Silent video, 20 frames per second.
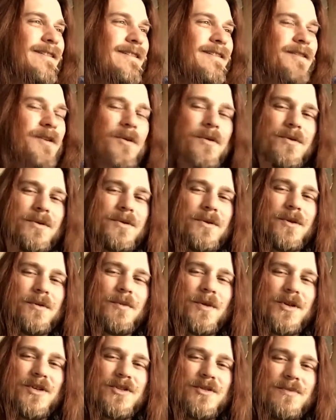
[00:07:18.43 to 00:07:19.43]
Odin could
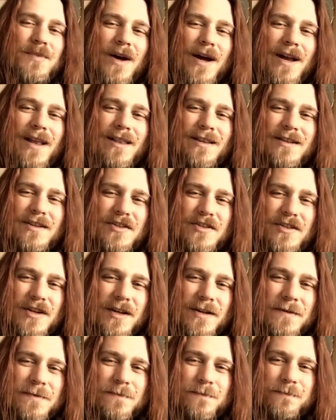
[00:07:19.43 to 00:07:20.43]
but smile at his
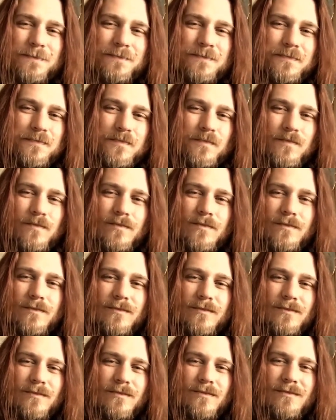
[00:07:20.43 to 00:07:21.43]
son
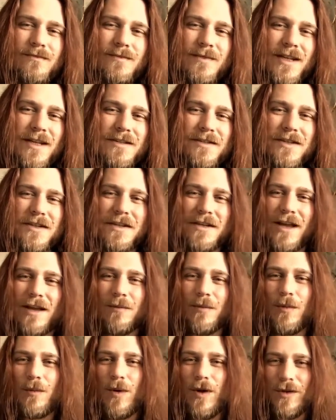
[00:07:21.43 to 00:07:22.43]
as they
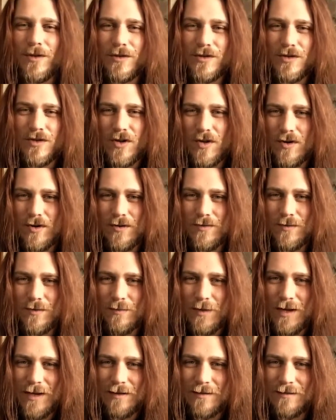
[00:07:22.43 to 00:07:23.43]
came upon the charred
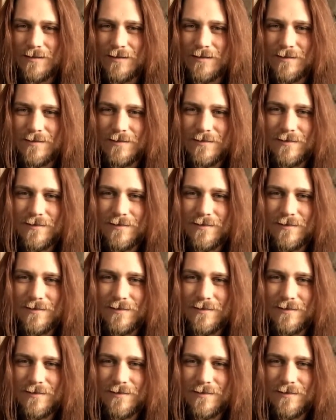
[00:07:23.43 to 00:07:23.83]
remains.